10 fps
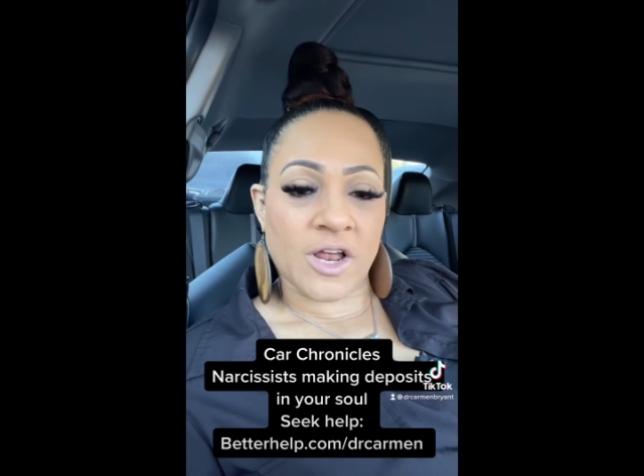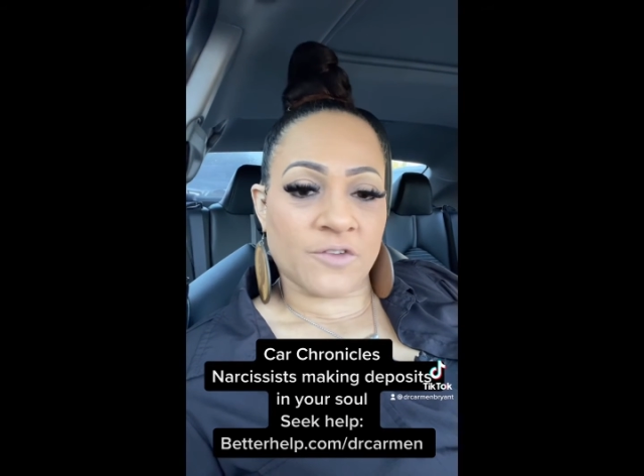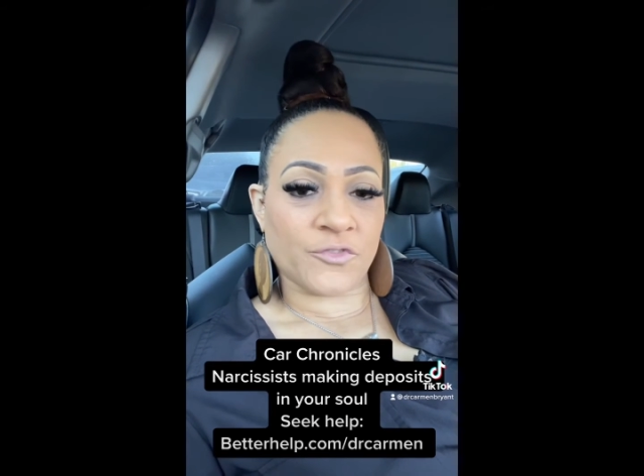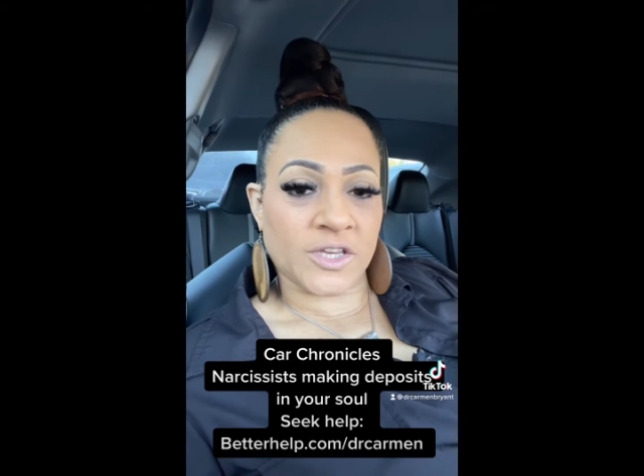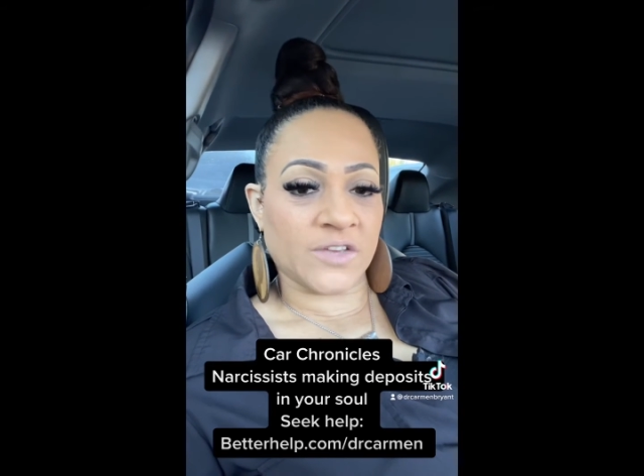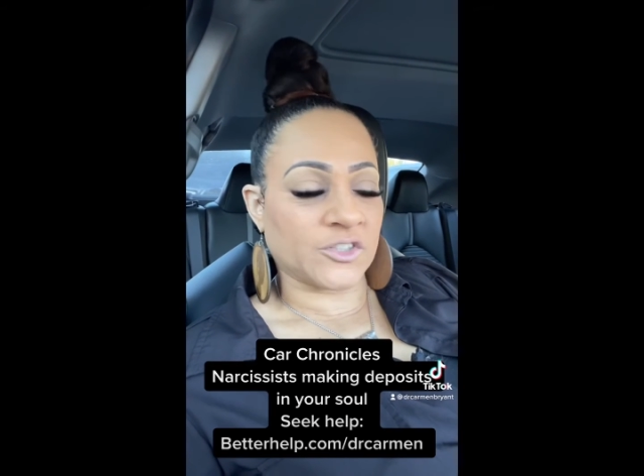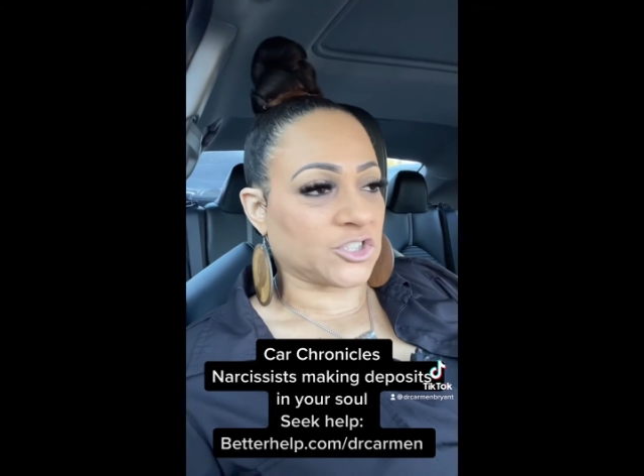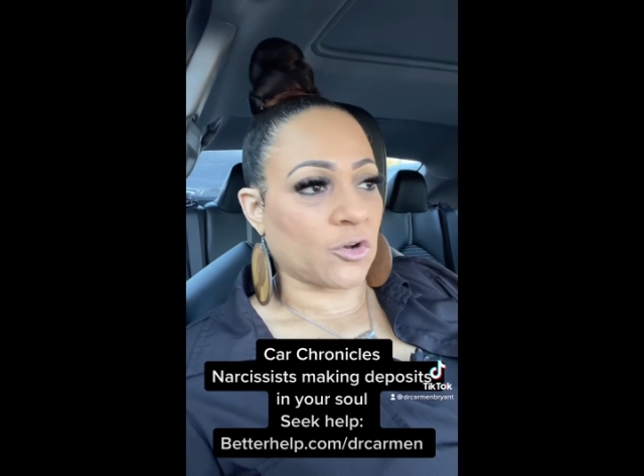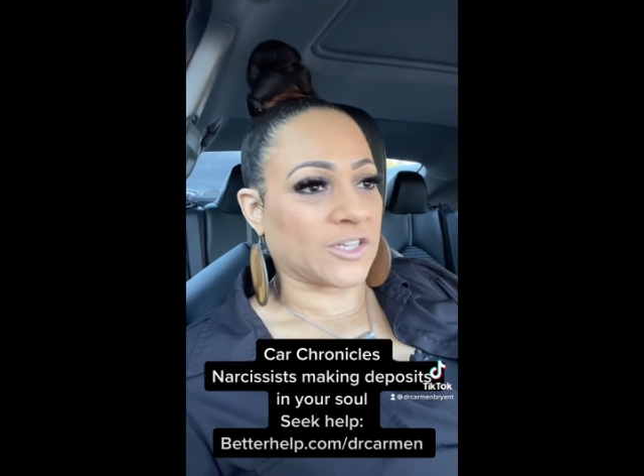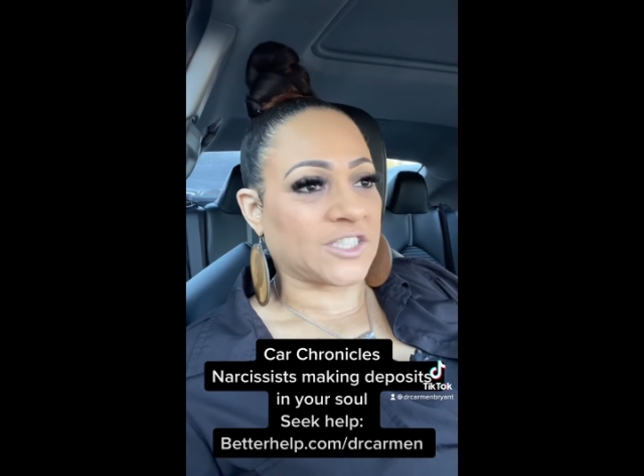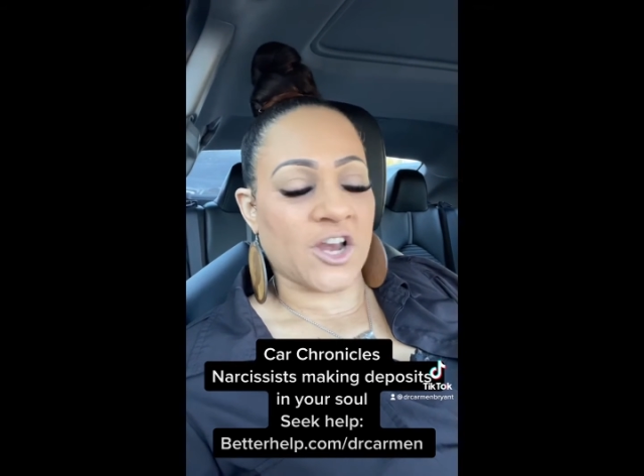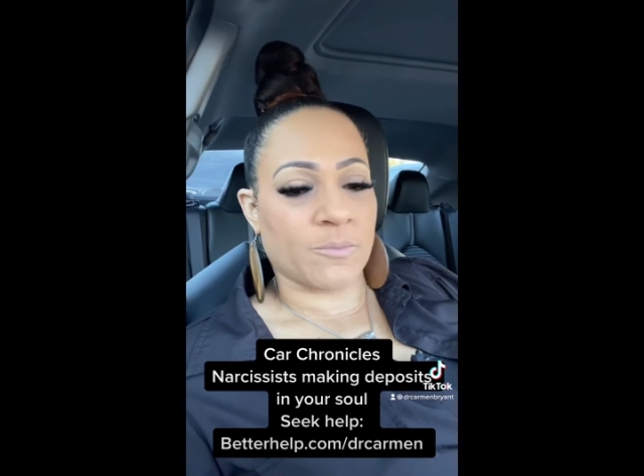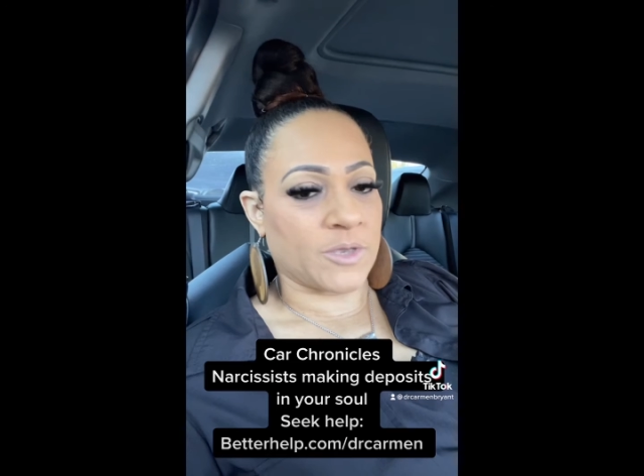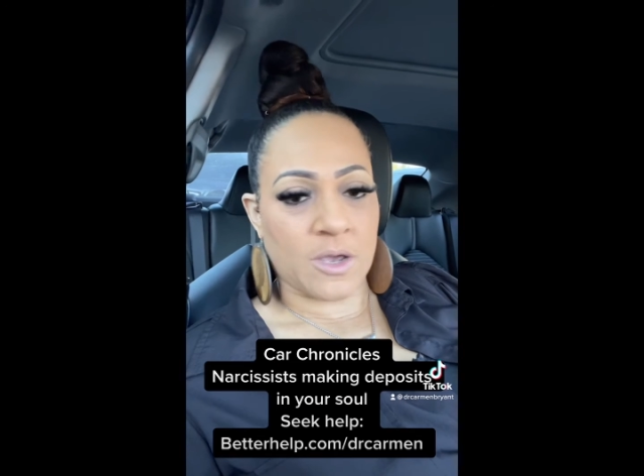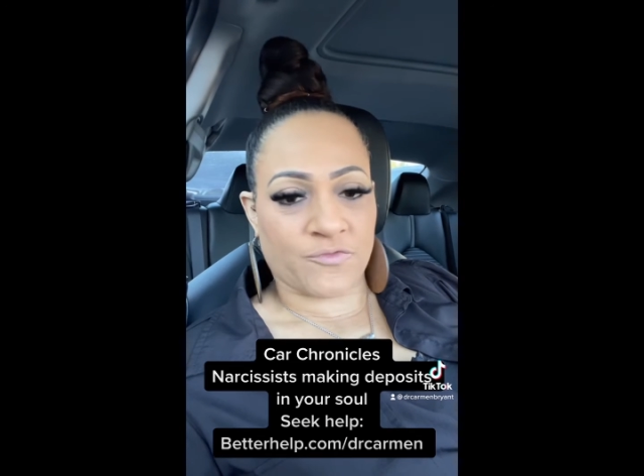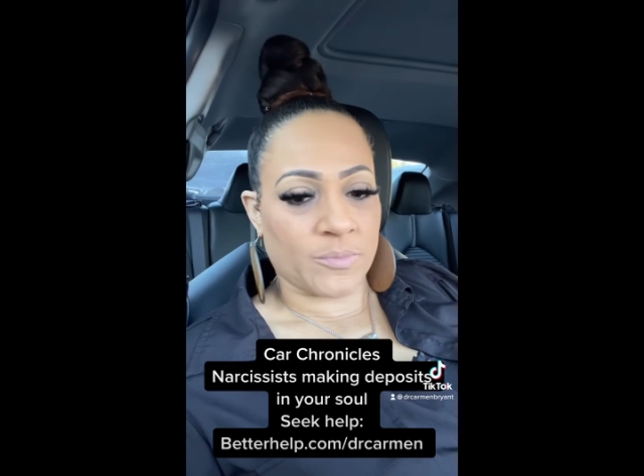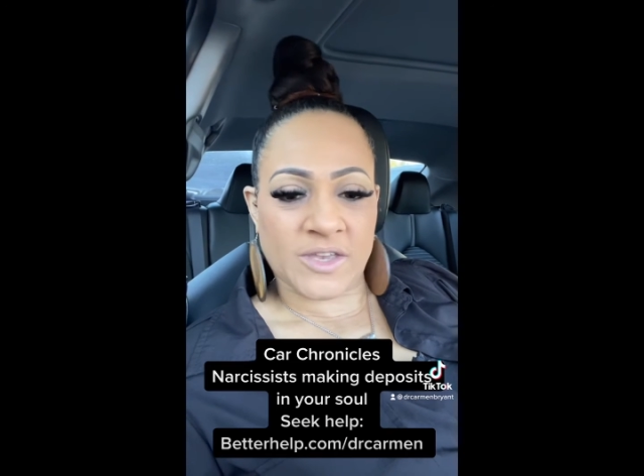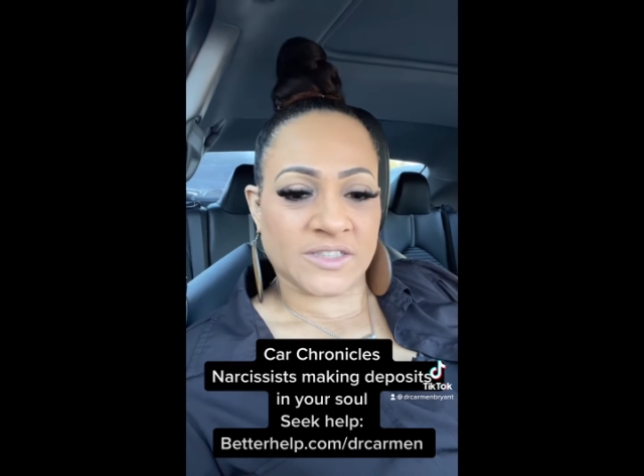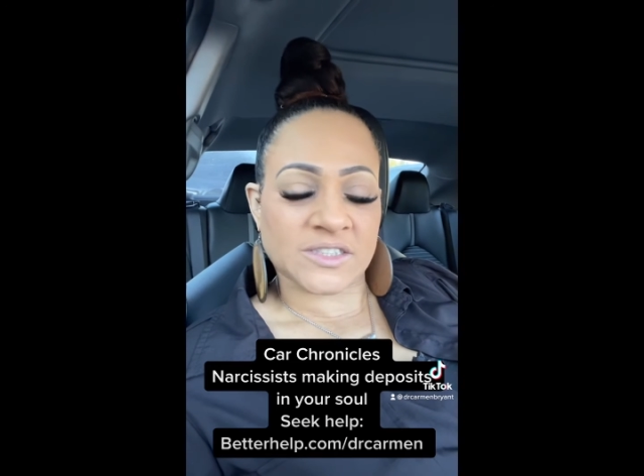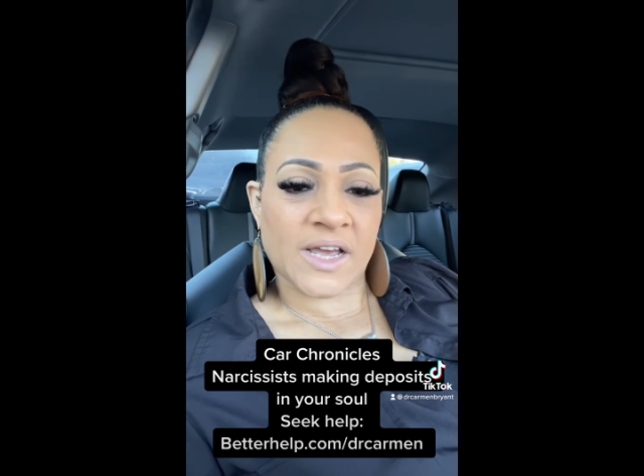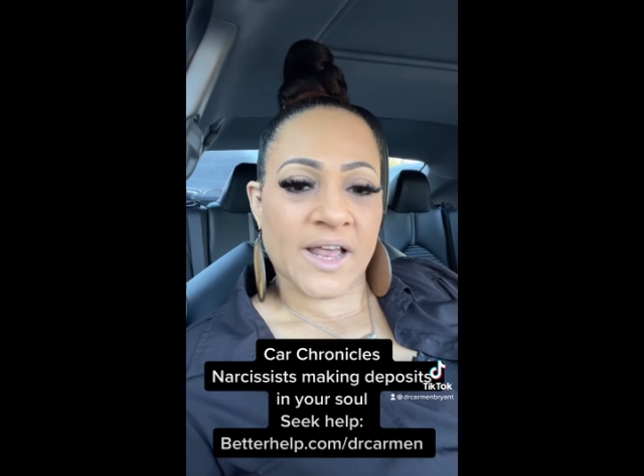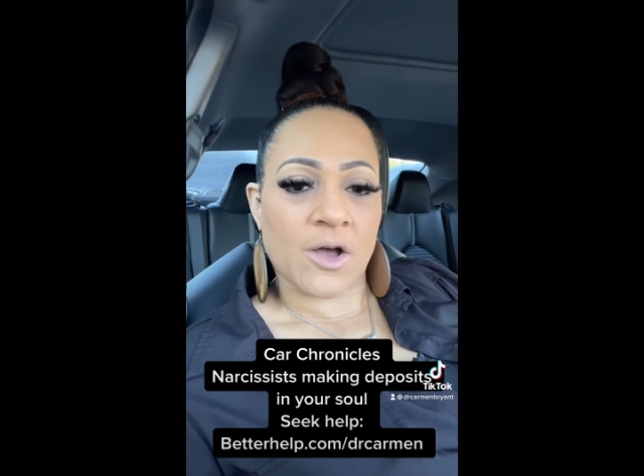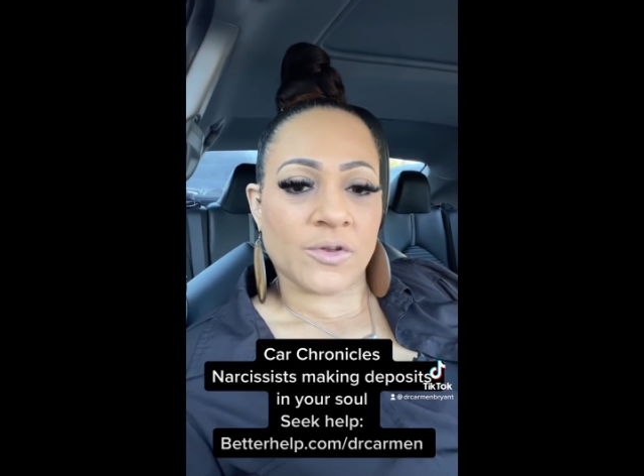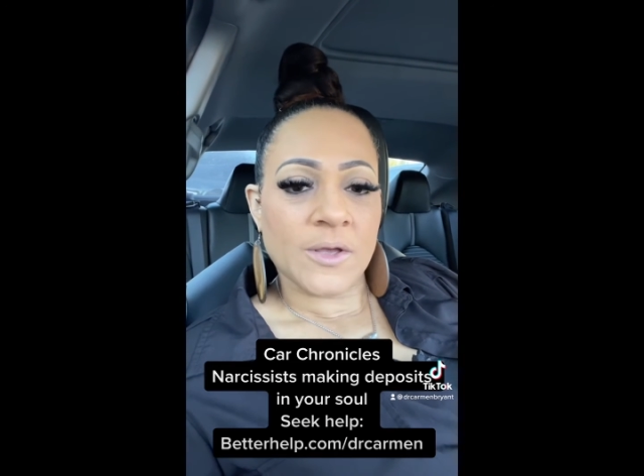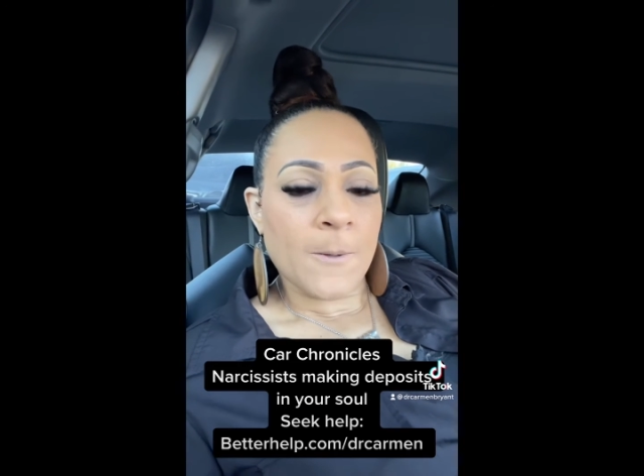unforgiveness started tearing me up from the inside out.